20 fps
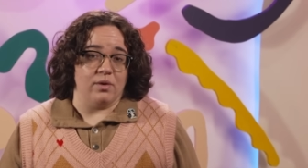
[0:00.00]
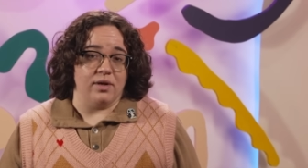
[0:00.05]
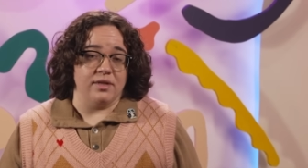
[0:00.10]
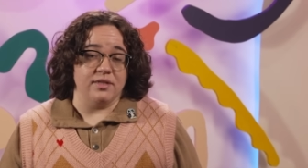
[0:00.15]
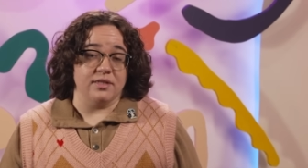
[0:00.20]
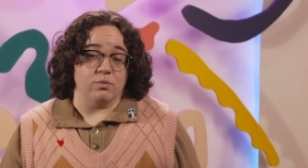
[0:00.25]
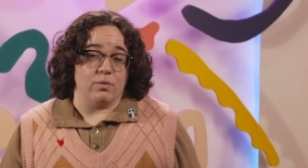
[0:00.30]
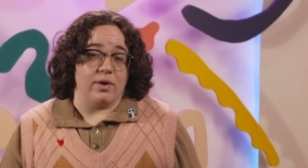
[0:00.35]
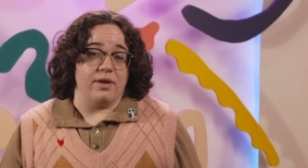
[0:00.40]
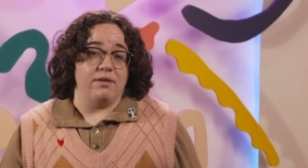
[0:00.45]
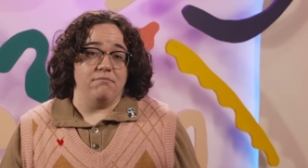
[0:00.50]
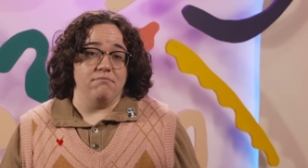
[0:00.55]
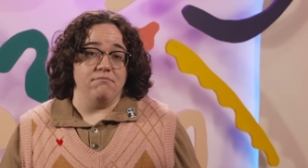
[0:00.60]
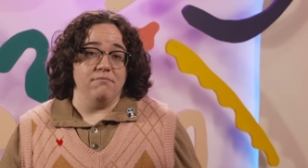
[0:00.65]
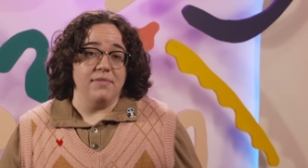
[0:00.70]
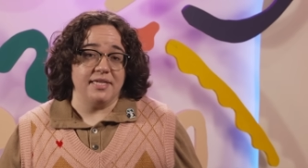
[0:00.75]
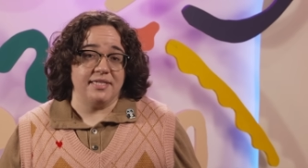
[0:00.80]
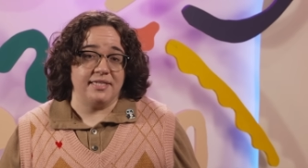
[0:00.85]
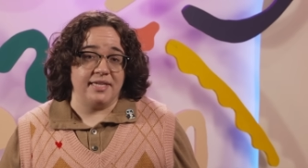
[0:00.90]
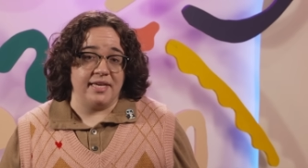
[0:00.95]
ones went
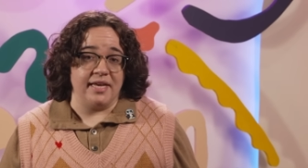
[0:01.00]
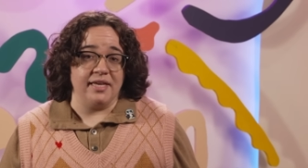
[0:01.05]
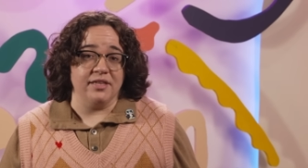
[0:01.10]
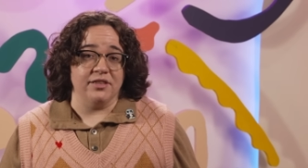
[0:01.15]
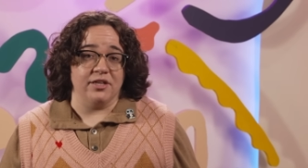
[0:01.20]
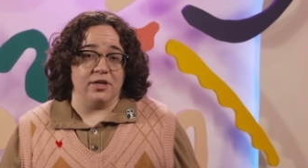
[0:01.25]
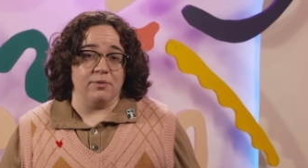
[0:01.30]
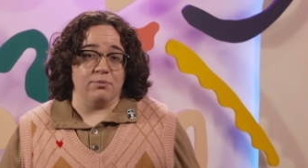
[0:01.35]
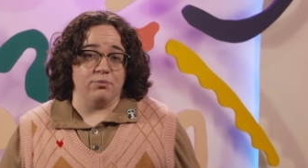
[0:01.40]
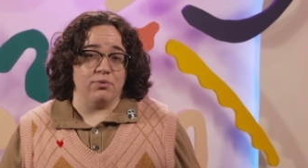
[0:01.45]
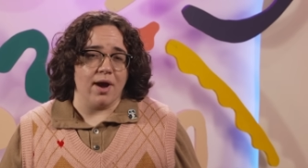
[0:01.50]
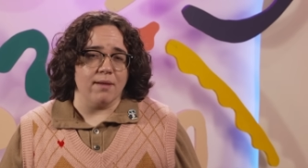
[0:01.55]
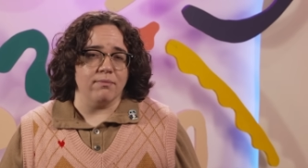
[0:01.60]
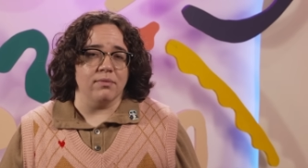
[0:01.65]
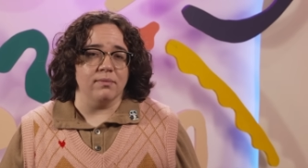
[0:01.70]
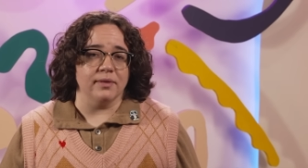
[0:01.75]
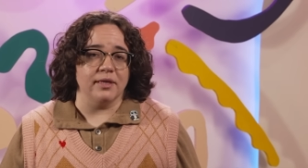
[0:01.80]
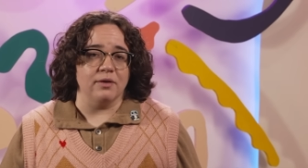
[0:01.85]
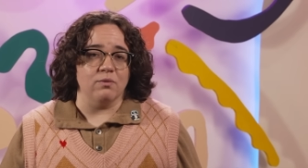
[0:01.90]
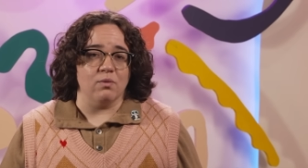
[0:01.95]
missing, there
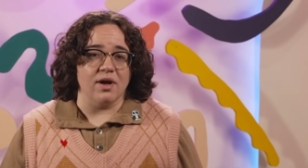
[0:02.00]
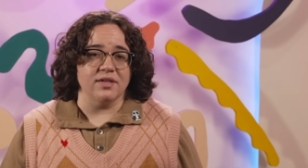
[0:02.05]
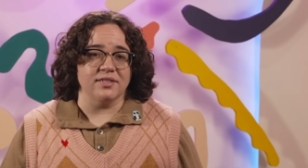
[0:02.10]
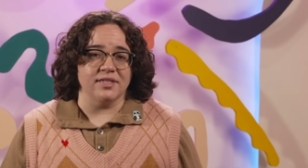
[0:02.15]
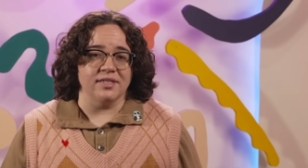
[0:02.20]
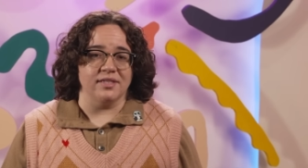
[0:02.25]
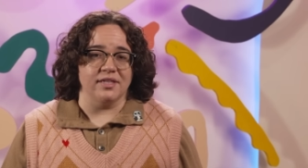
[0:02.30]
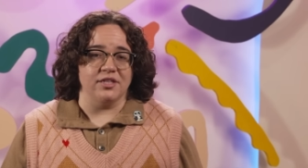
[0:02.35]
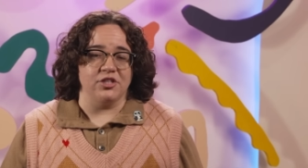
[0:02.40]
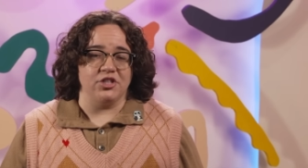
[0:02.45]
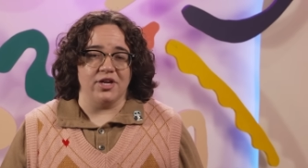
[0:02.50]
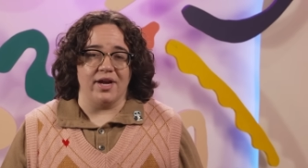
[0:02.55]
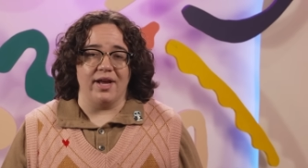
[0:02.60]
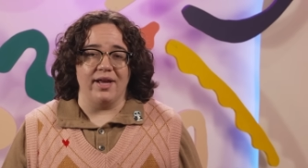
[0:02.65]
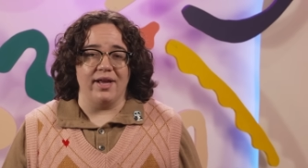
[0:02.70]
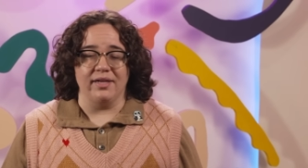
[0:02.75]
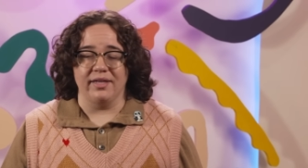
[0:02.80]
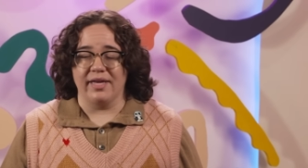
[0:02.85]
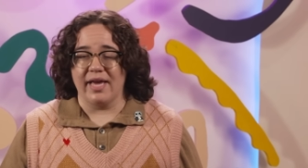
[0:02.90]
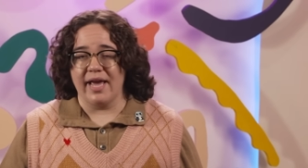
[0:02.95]
probably wasn't a
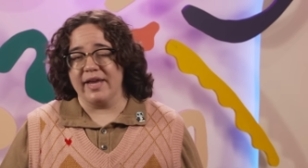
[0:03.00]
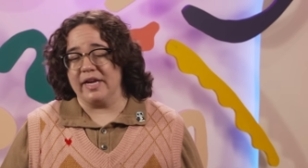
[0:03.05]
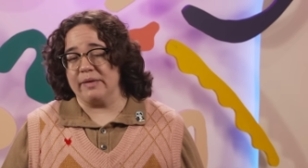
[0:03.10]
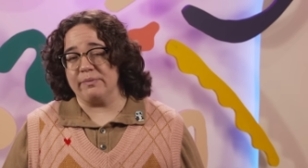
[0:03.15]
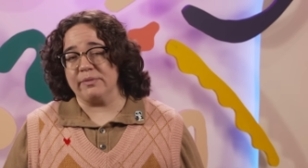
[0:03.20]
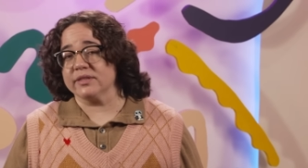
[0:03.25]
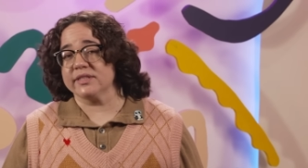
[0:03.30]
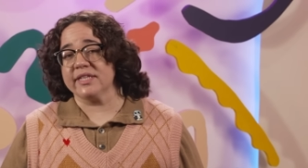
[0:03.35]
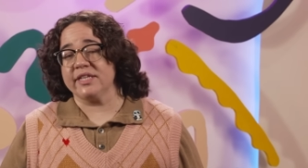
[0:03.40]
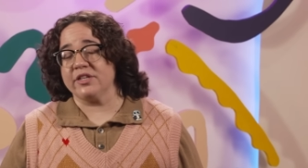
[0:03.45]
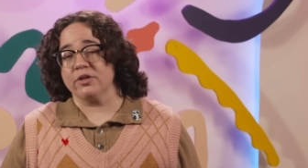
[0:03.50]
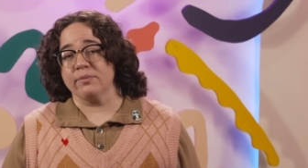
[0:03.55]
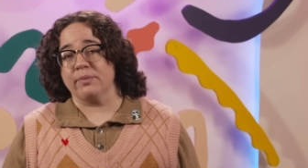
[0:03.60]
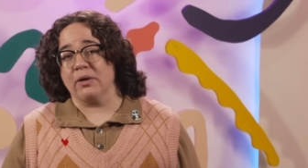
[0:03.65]
giant cannibal dinner